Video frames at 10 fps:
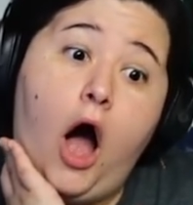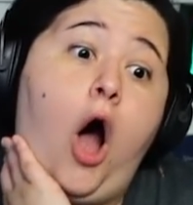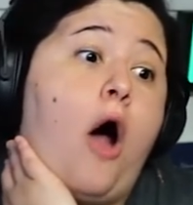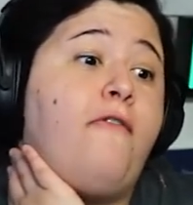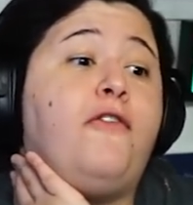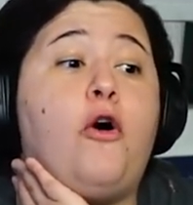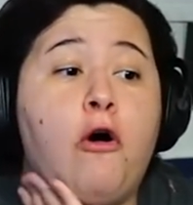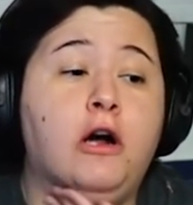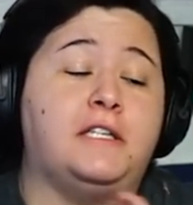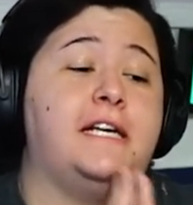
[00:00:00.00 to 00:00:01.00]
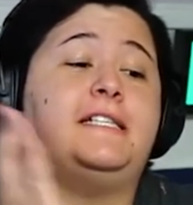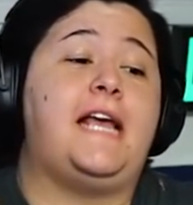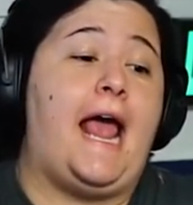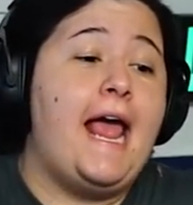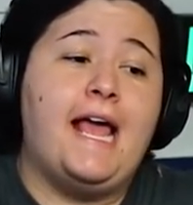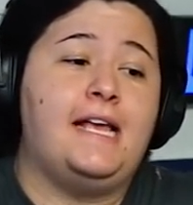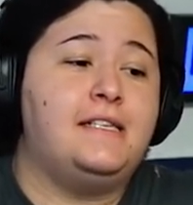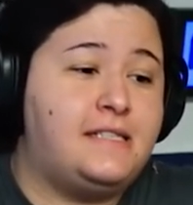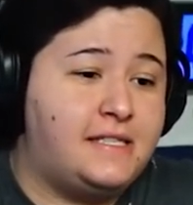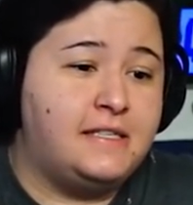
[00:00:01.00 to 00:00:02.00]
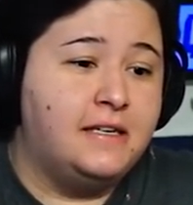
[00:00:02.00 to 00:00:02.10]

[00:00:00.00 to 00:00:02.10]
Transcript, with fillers: of course it's his.